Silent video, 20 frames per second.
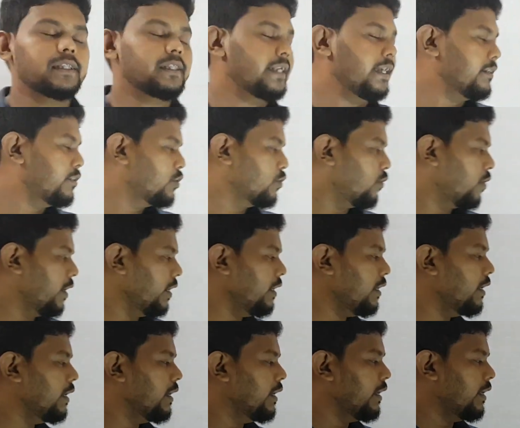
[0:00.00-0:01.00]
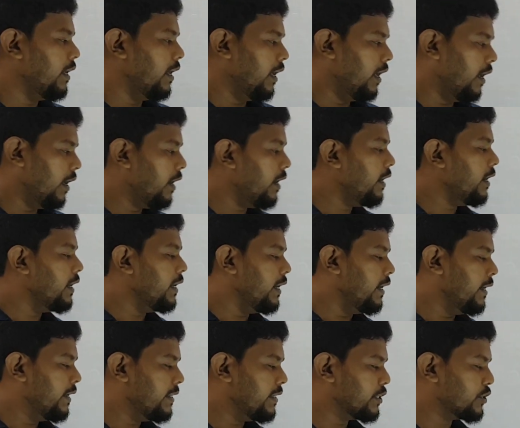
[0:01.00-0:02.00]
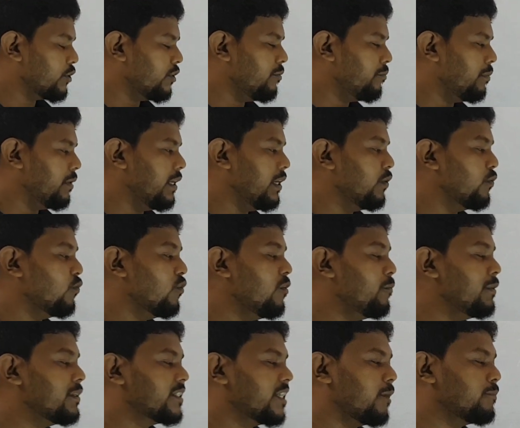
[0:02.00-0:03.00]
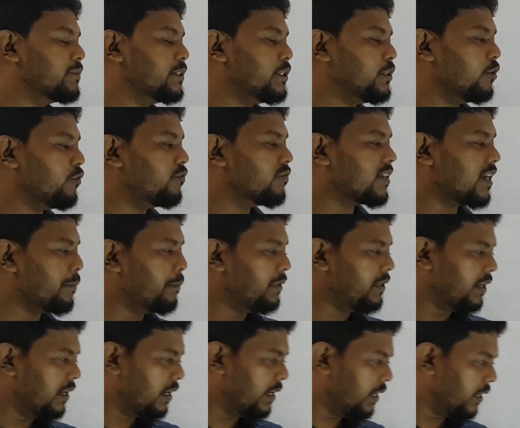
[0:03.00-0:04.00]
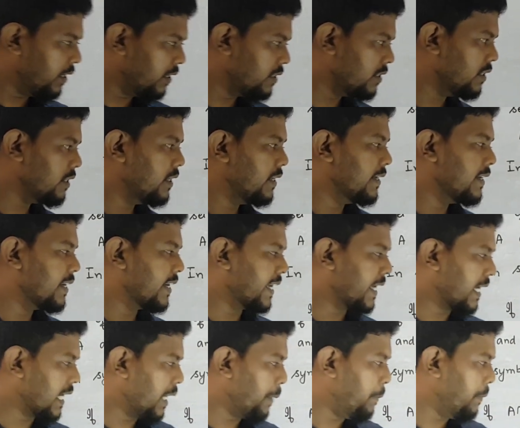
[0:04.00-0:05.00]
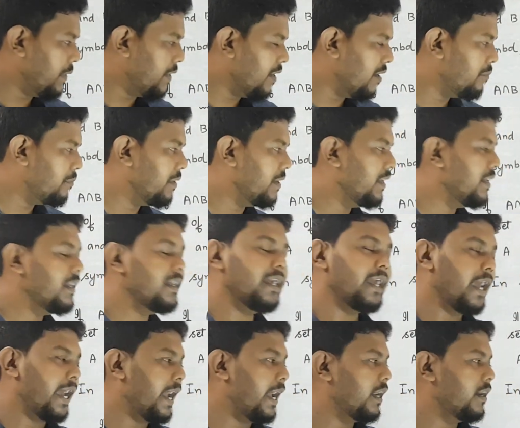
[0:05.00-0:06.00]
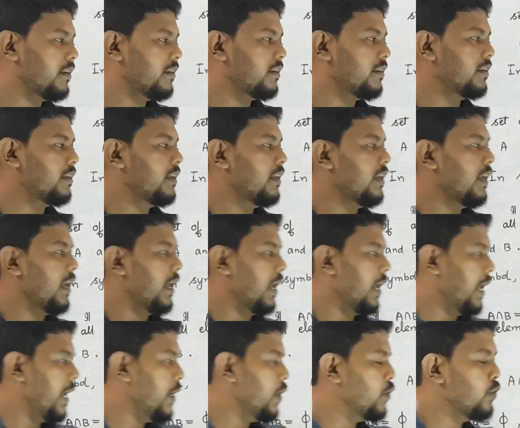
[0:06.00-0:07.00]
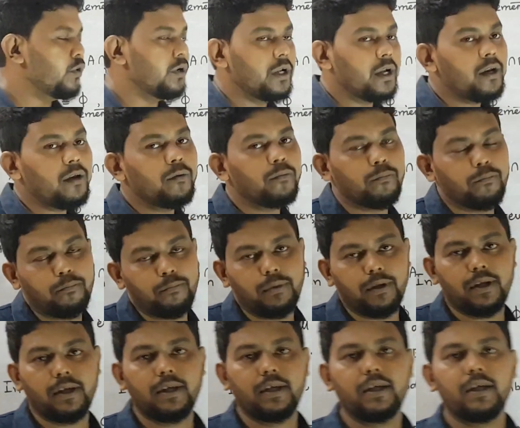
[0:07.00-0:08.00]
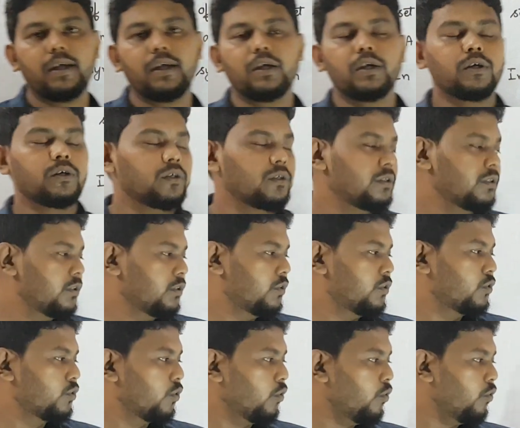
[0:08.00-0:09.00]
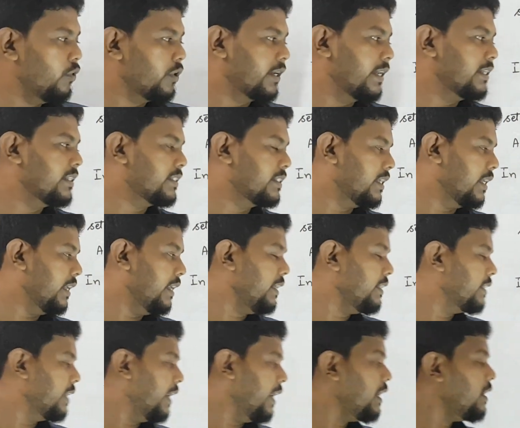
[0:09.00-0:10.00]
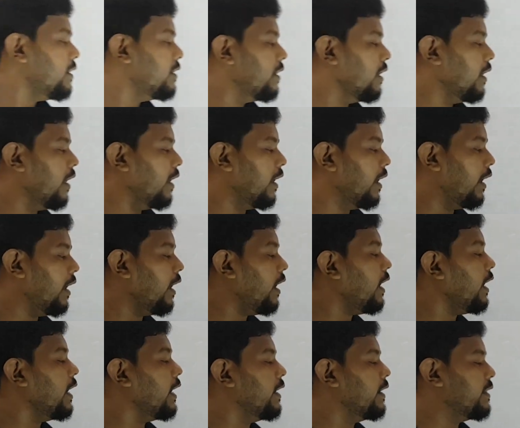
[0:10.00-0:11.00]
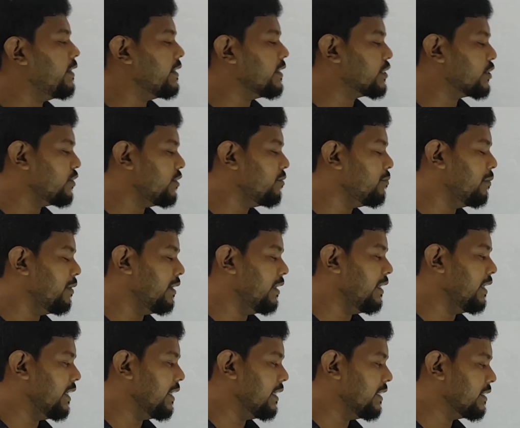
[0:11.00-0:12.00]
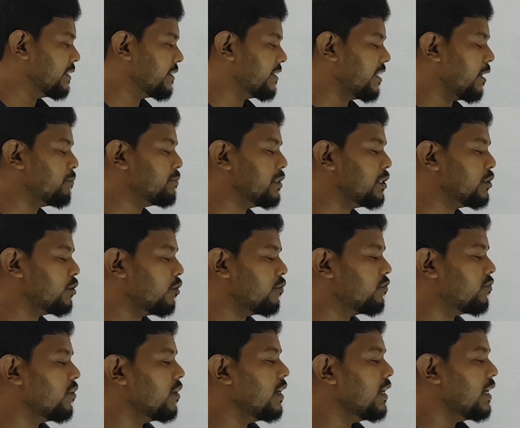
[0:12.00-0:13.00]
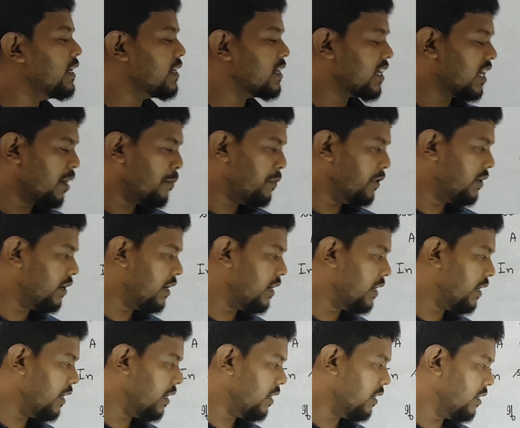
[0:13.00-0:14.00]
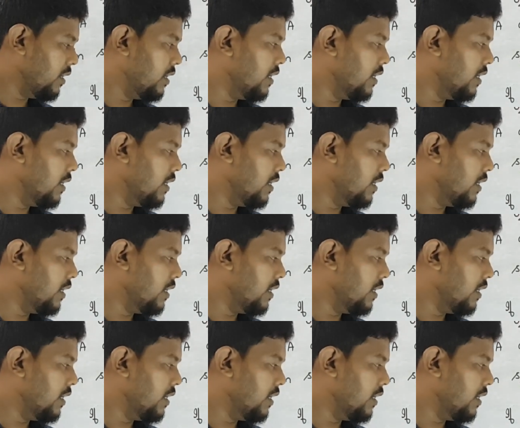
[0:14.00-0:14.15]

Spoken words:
That's why A intersection B will be subset of capital A, capital B and A union B. So, we can say that A intersection B is subset of capital A,